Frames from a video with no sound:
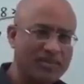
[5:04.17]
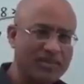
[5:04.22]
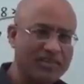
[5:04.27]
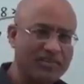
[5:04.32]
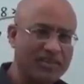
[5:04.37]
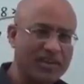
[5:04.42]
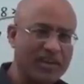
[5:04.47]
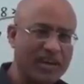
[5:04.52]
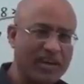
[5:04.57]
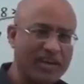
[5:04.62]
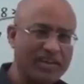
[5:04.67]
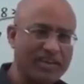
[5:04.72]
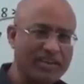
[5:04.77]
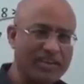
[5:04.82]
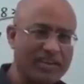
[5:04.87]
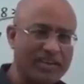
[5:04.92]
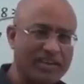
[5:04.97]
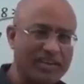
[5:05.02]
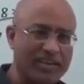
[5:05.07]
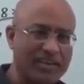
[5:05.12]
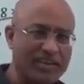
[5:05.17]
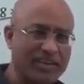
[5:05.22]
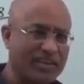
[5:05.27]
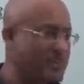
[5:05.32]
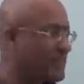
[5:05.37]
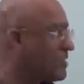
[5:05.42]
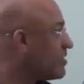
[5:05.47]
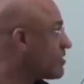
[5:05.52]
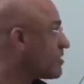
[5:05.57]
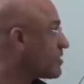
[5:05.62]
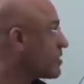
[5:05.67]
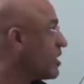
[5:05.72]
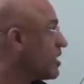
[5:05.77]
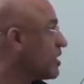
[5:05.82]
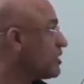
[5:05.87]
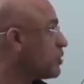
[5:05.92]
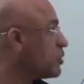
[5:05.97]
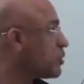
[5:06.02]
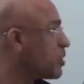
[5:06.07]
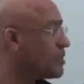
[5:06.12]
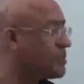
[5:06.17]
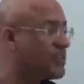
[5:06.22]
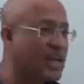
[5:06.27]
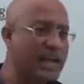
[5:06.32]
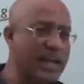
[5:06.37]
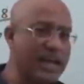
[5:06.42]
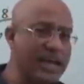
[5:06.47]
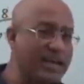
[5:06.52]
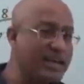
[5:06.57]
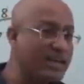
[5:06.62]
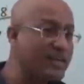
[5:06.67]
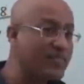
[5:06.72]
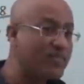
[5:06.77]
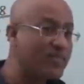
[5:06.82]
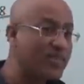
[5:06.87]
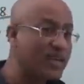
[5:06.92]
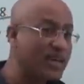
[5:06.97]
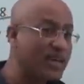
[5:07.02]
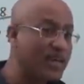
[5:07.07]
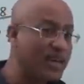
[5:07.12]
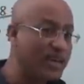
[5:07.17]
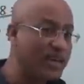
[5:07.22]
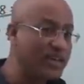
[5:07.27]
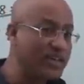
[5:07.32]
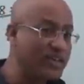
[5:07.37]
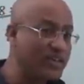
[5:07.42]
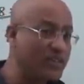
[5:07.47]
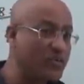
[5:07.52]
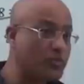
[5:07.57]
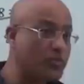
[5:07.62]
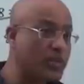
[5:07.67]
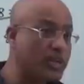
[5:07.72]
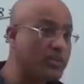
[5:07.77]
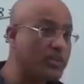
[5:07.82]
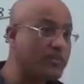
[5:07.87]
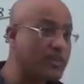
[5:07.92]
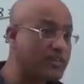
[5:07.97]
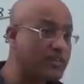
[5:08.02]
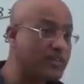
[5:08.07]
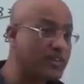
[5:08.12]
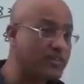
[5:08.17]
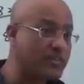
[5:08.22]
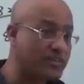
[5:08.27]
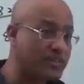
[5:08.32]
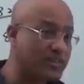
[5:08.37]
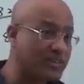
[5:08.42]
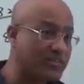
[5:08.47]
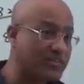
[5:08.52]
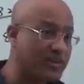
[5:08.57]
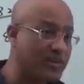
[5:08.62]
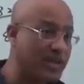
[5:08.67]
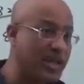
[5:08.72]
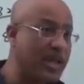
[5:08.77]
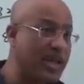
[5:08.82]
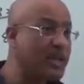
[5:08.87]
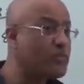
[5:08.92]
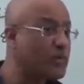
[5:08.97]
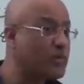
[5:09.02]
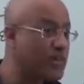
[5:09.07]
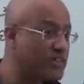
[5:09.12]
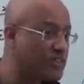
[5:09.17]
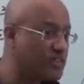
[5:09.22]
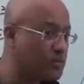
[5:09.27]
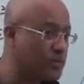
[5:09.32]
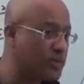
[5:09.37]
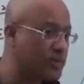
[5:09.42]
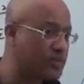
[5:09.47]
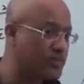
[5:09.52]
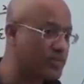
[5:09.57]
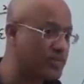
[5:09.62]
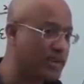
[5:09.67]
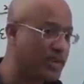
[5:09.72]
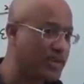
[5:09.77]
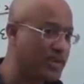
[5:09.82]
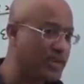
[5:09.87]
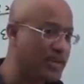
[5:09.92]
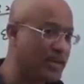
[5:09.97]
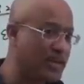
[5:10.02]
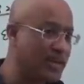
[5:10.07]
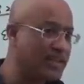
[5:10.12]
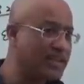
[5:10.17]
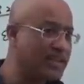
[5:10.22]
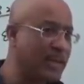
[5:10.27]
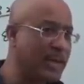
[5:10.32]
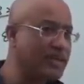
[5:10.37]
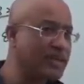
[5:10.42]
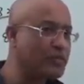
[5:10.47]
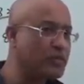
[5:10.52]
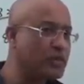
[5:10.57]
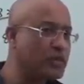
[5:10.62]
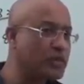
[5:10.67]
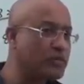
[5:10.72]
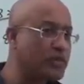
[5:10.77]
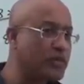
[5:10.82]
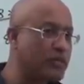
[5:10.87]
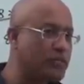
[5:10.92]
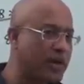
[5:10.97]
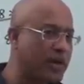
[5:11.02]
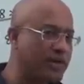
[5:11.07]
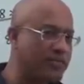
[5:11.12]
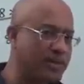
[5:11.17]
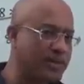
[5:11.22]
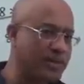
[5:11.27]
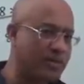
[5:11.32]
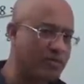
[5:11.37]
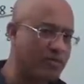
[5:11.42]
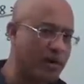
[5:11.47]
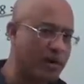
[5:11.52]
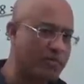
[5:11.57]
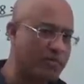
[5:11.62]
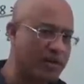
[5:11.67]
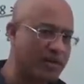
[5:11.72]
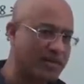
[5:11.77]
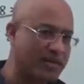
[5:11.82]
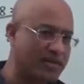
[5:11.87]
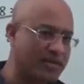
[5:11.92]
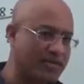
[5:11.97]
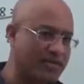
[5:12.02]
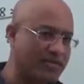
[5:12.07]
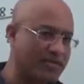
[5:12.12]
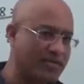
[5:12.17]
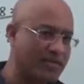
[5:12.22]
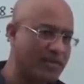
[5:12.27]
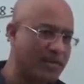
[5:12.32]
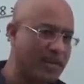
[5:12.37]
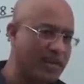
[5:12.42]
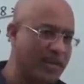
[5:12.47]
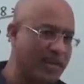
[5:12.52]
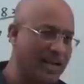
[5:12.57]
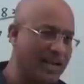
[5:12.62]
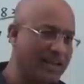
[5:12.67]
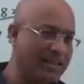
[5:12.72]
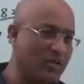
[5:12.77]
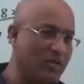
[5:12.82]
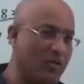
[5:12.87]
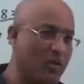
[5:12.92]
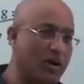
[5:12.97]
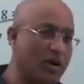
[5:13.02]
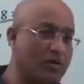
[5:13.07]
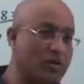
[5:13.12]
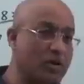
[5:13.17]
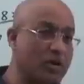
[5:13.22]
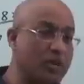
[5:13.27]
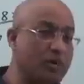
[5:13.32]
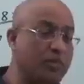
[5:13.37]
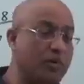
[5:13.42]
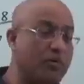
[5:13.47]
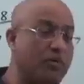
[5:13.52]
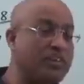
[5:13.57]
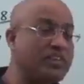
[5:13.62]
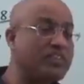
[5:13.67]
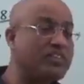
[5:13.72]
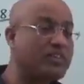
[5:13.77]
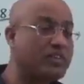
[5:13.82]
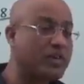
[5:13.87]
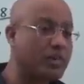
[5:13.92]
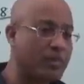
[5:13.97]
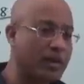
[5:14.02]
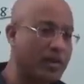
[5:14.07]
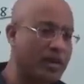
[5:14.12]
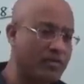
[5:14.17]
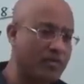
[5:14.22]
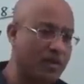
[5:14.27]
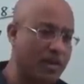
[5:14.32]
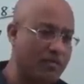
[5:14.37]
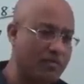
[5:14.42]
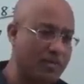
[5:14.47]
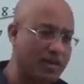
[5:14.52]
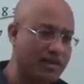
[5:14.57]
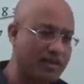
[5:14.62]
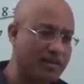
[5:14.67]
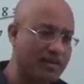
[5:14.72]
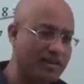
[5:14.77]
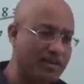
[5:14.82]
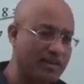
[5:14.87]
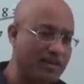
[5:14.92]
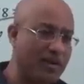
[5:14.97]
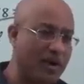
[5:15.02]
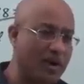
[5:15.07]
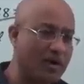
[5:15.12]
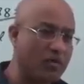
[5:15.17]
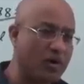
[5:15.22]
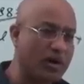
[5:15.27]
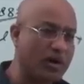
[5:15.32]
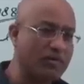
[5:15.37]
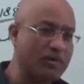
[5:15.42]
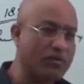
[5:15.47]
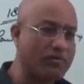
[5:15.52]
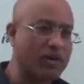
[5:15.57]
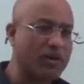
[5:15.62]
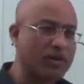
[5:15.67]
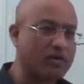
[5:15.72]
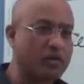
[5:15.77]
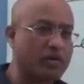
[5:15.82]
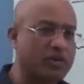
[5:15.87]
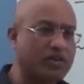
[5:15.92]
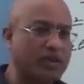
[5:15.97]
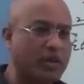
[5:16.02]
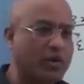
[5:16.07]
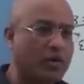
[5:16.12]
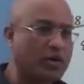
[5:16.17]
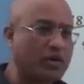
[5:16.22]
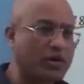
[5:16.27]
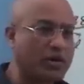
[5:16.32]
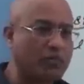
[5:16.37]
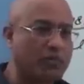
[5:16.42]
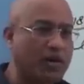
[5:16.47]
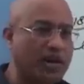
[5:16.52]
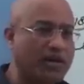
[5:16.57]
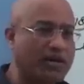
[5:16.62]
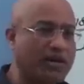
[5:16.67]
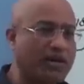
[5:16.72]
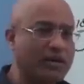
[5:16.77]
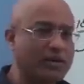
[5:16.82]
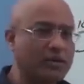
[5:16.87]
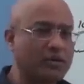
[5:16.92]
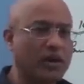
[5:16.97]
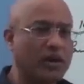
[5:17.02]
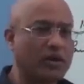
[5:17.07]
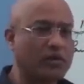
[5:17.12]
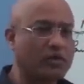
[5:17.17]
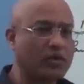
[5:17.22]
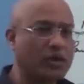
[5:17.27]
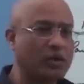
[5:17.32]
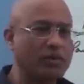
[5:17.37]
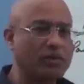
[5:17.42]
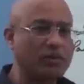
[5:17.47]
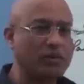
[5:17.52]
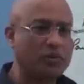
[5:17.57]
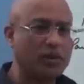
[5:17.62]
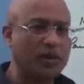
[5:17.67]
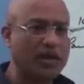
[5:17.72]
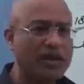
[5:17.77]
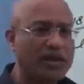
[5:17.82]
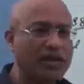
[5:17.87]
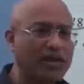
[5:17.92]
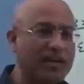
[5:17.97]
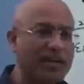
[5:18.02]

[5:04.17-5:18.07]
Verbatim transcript: Is that right? This neurons are like ladies, very, very sensitive and very specific. And they like to keep their private environment. And they want to keep a very stable environment not whatever fluctuations are going in blood should also come into their